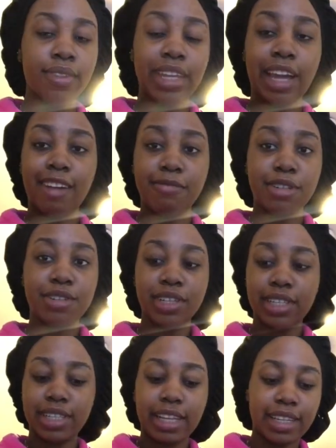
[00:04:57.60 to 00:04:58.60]
I've been
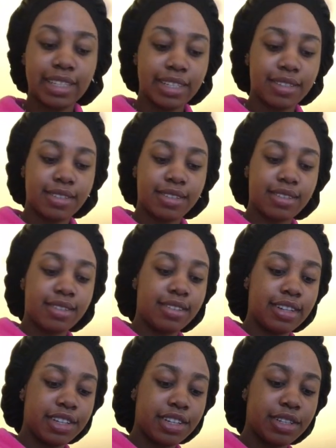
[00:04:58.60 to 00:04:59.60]
drinking that since
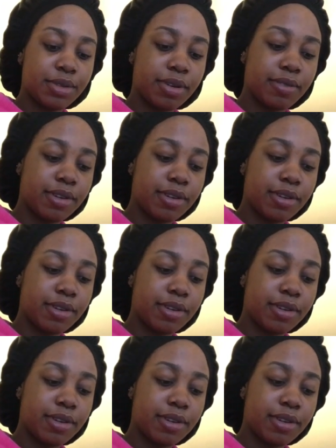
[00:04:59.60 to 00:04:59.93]
literally 12